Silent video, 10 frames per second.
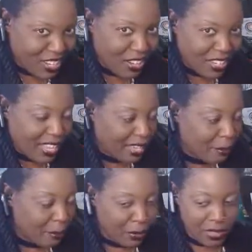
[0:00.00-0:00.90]
y'all? They kind
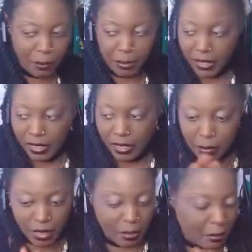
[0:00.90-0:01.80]
of burning up again.
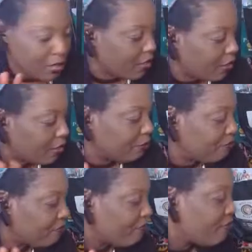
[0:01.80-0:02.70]
Let me
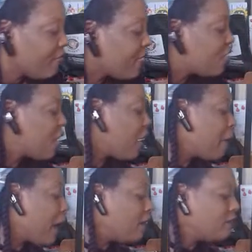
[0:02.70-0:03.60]
check
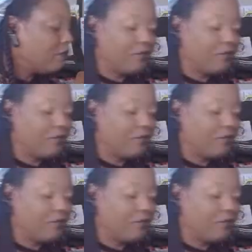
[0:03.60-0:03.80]
them out.